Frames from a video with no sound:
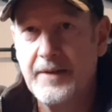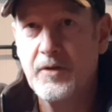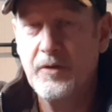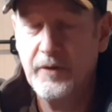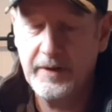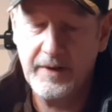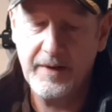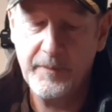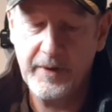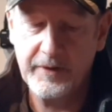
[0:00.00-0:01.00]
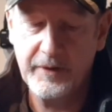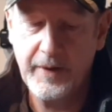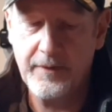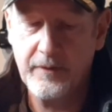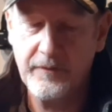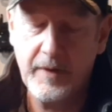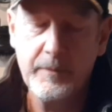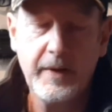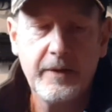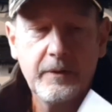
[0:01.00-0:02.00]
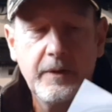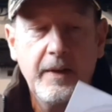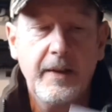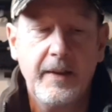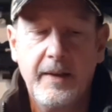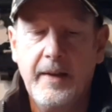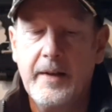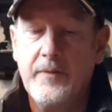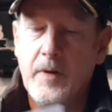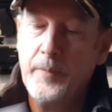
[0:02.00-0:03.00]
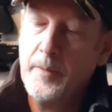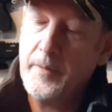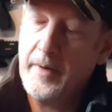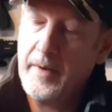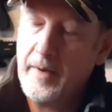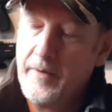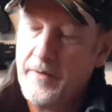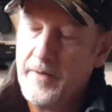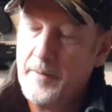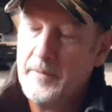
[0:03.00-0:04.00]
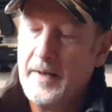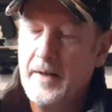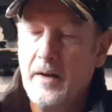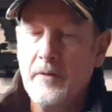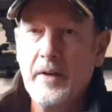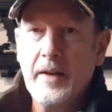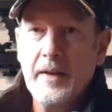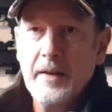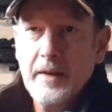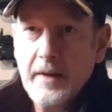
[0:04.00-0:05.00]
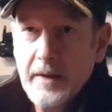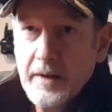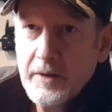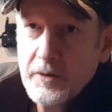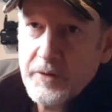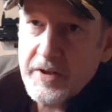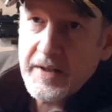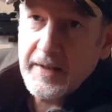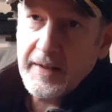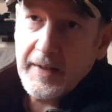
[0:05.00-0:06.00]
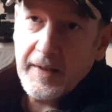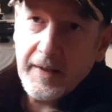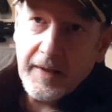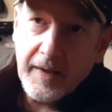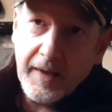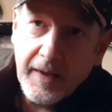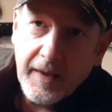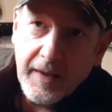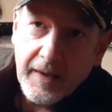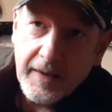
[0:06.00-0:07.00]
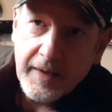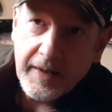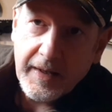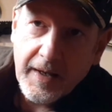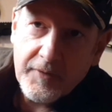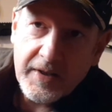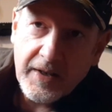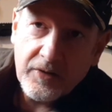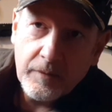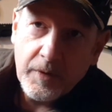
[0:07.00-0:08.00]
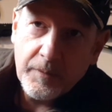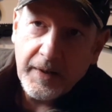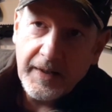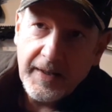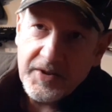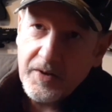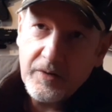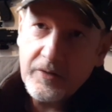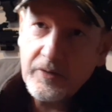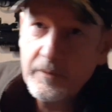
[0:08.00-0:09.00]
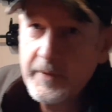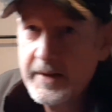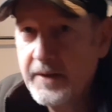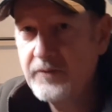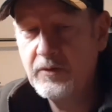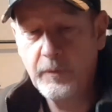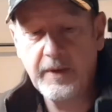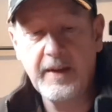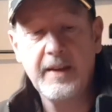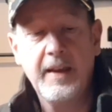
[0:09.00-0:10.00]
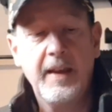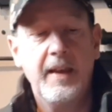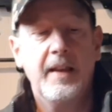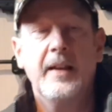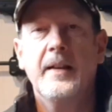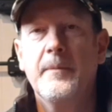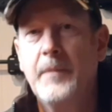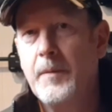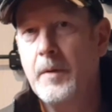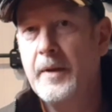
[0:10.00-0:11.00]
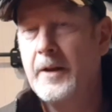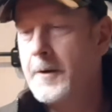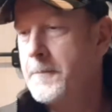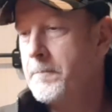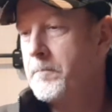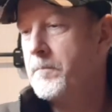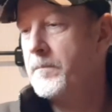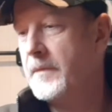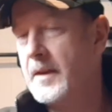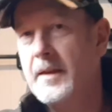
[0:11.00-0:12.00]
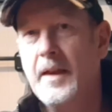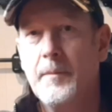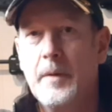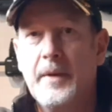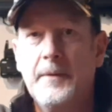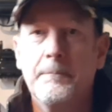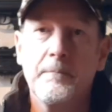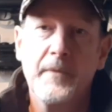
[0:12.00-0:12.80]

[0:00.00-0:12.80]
have a coin, but I do have a thumbnail, and if I put my thumbnail over there, you'll see that it covers that group completely. That's a good group. There's nothing wrong with that. Maybe a bit low. That'd be me.